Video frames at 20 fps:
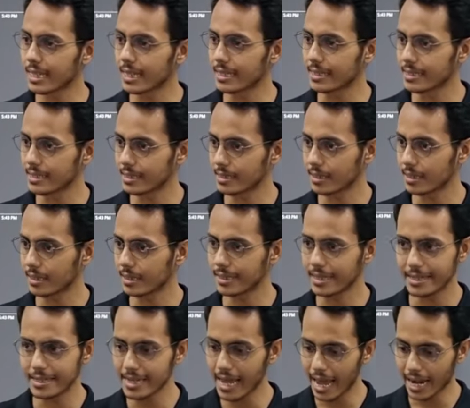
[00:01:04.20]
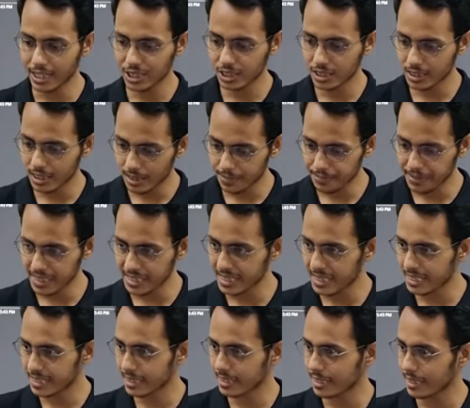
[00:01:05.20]
cells, their reactions are
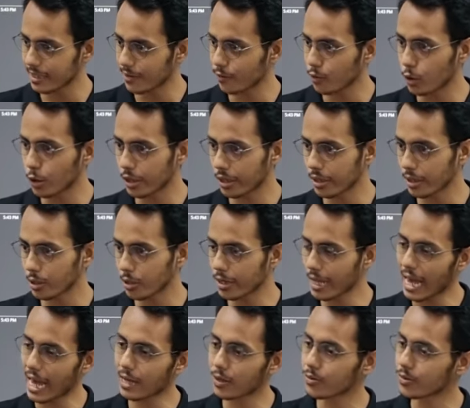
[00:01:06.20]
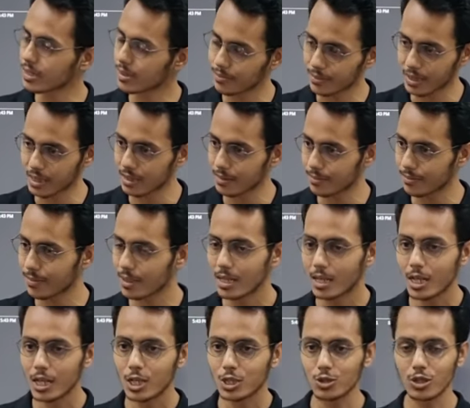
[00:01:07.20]
mediated in a watery or aqueous medium.
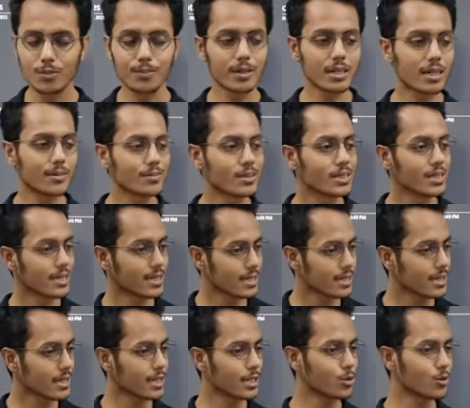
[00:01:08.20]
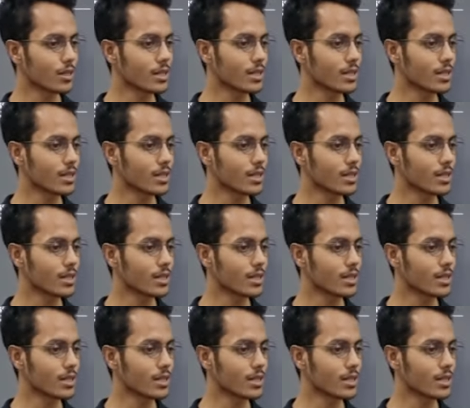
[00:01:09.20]
So it becomes necessary to